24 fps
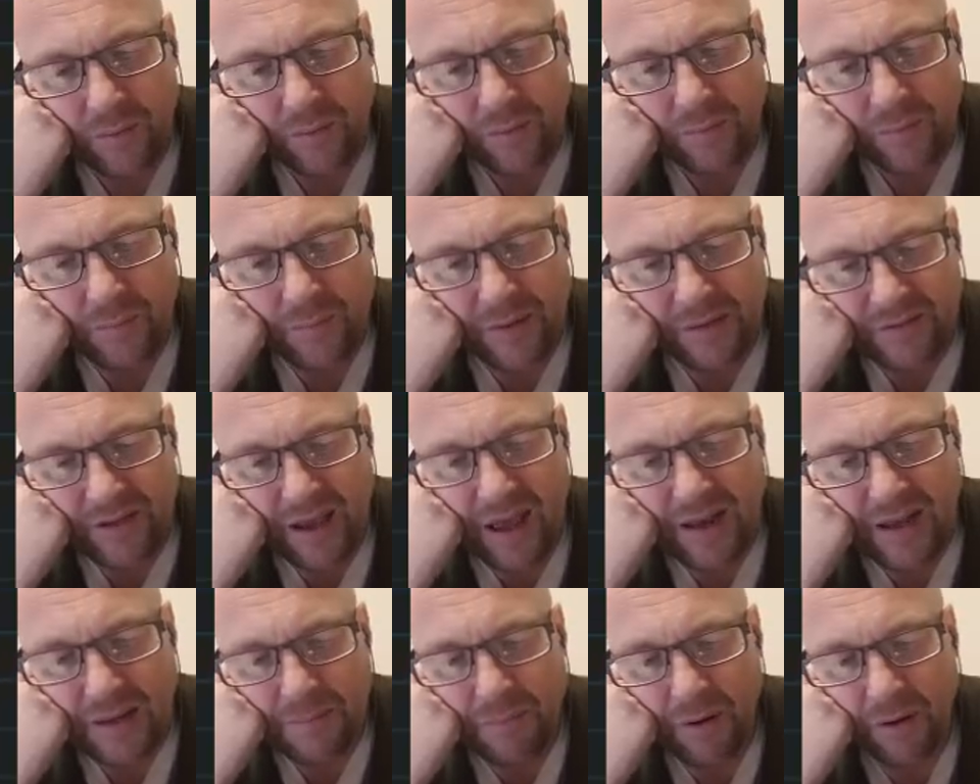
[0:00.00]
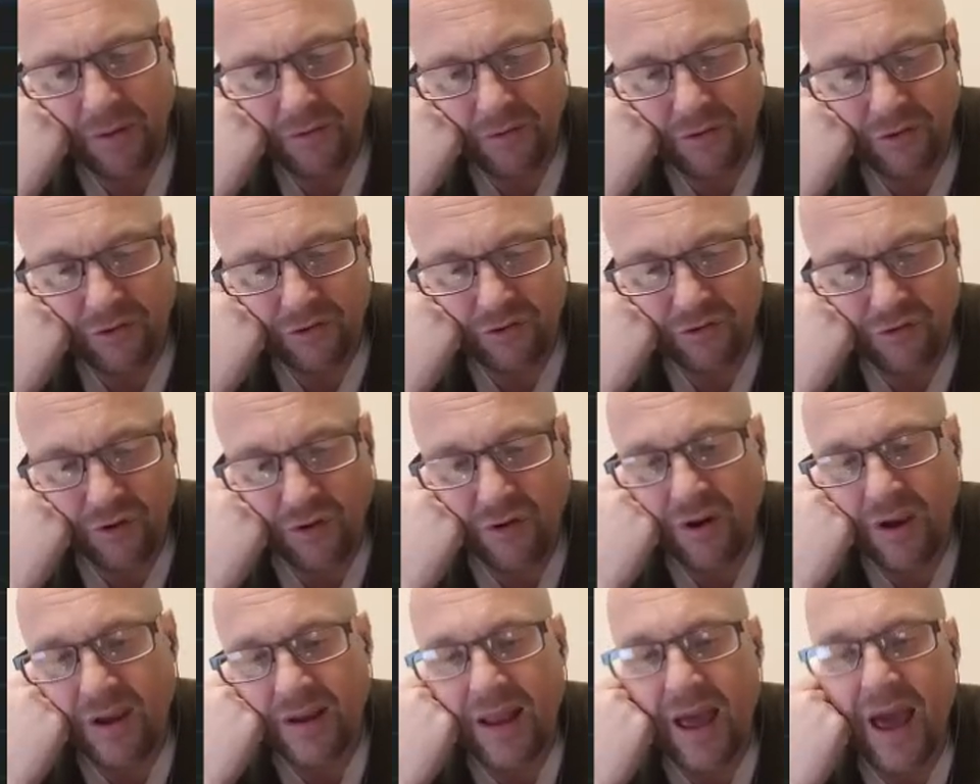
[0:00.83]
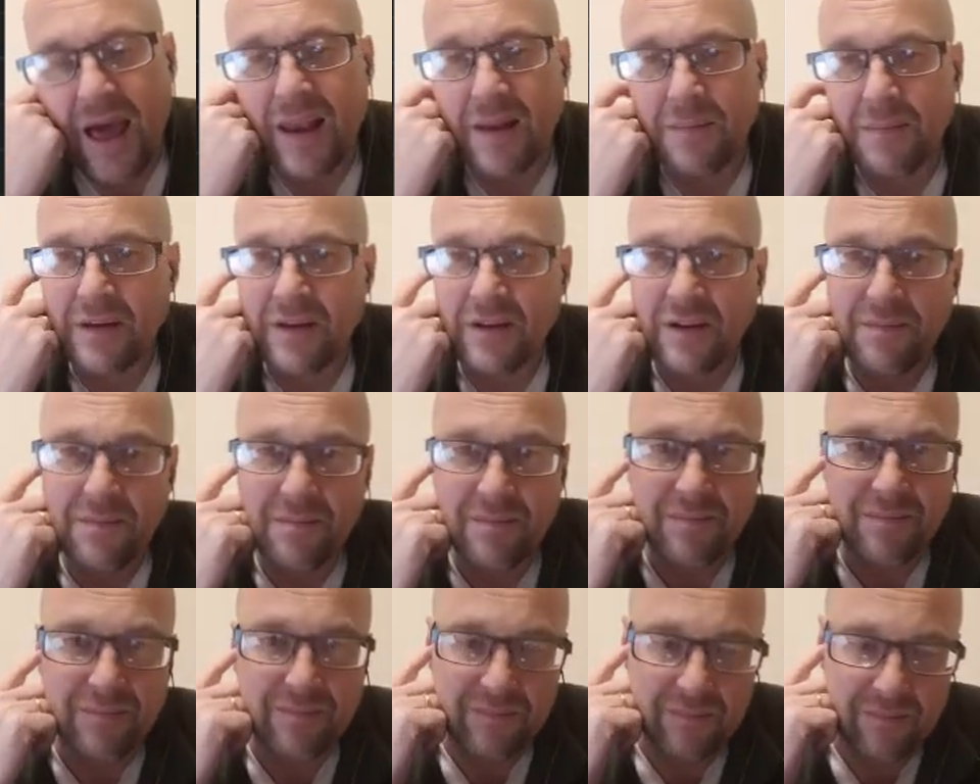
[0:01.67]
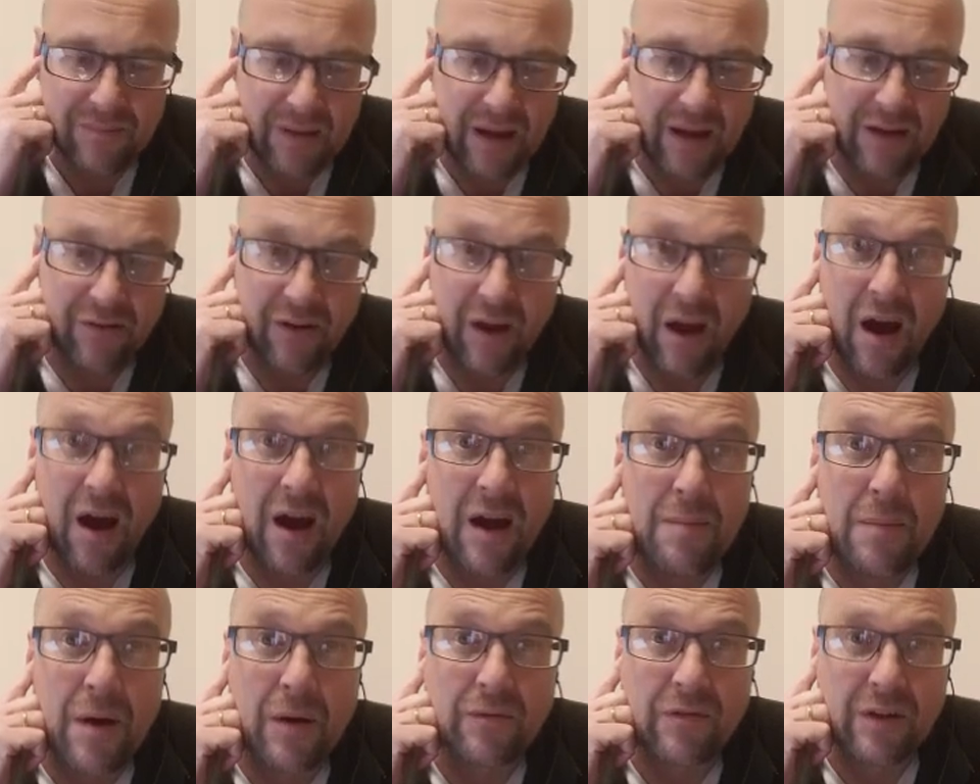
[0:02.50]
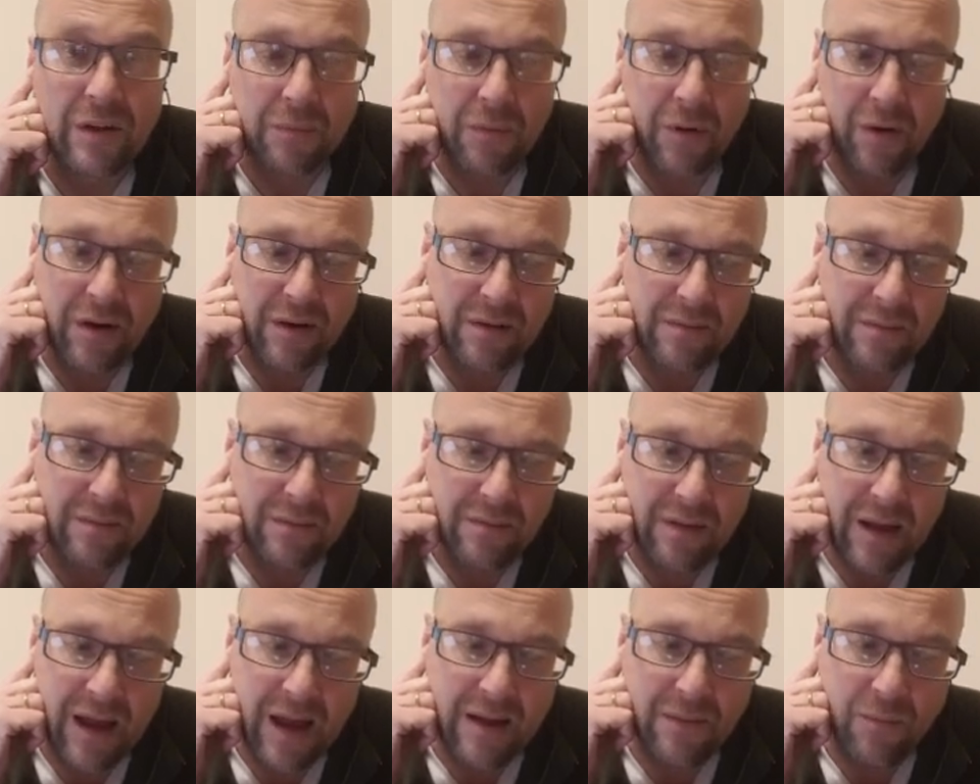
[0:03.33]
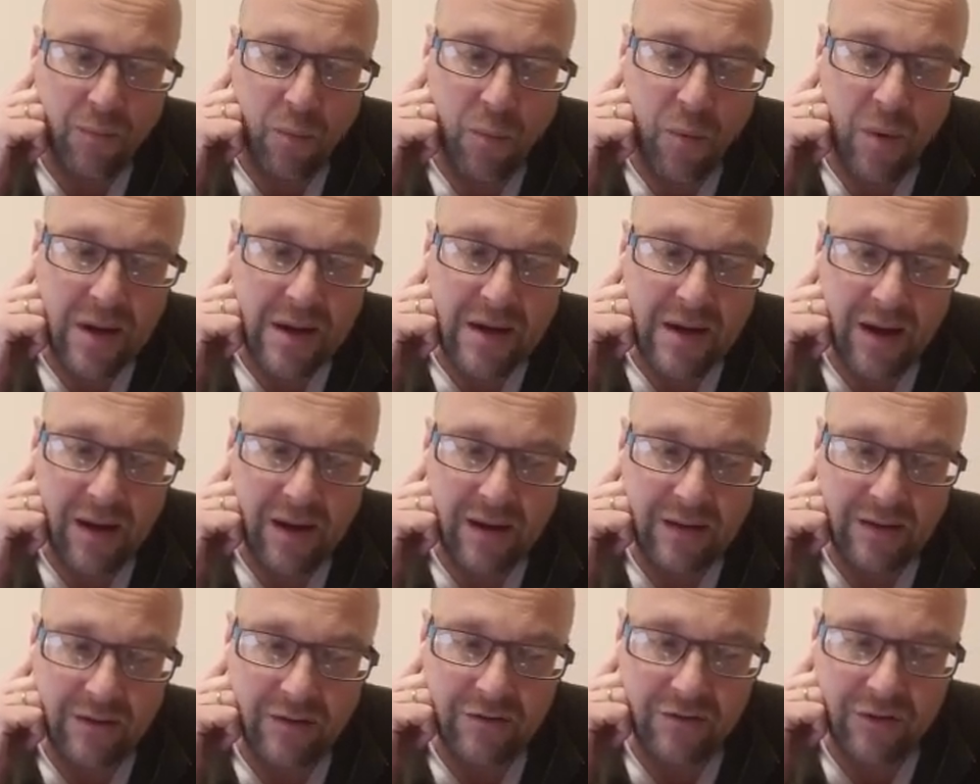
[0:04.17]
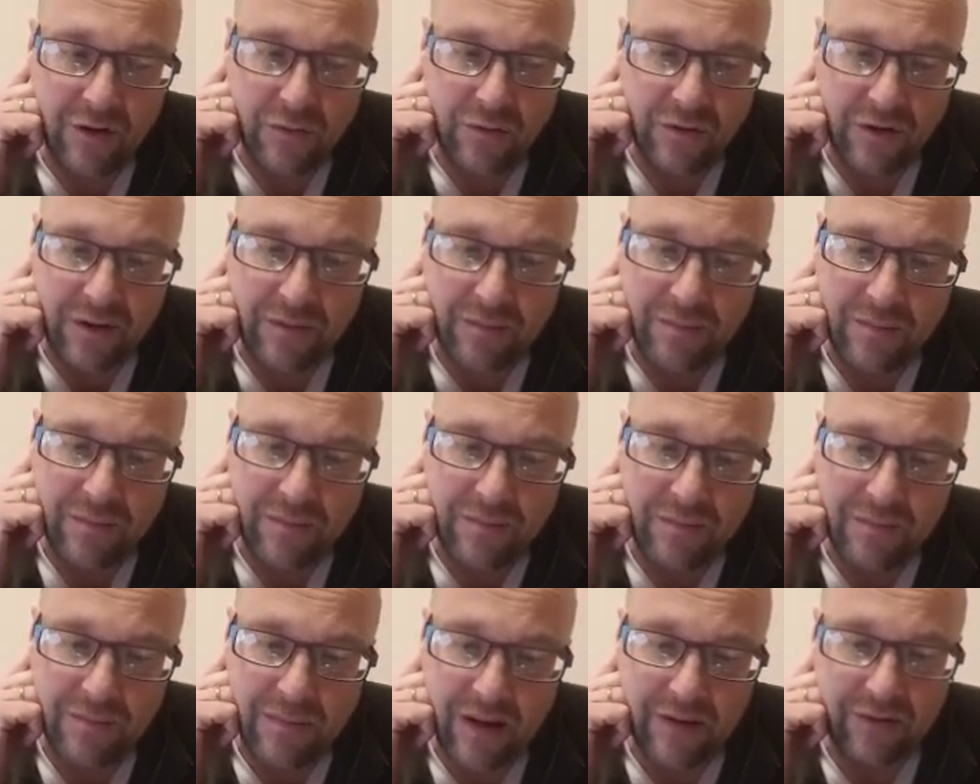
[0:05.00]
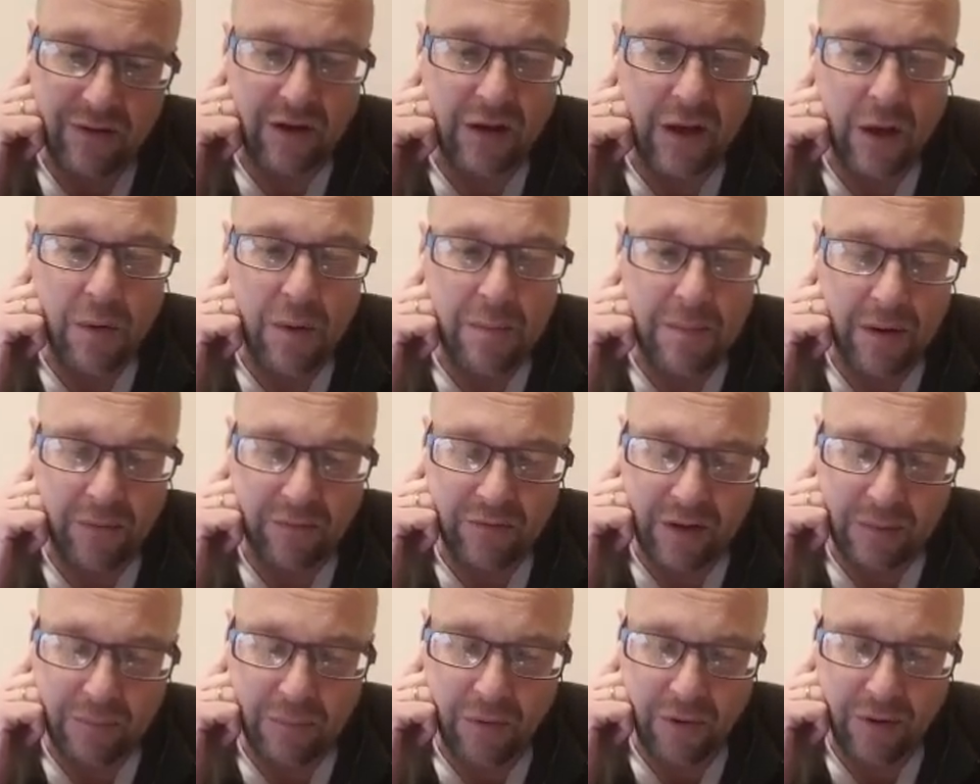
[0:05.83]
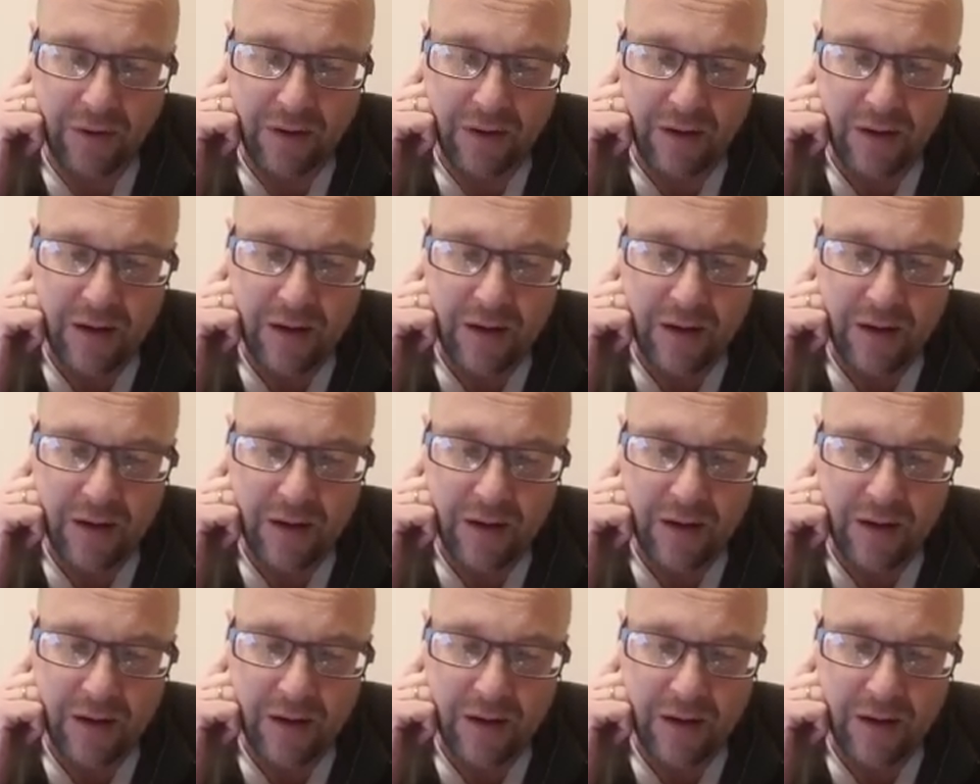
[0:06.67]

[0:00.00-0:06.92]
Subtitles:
the metallic bonds are stronger in aluminium, has a higher melting point, and weaker in sodium, has a lower melting point.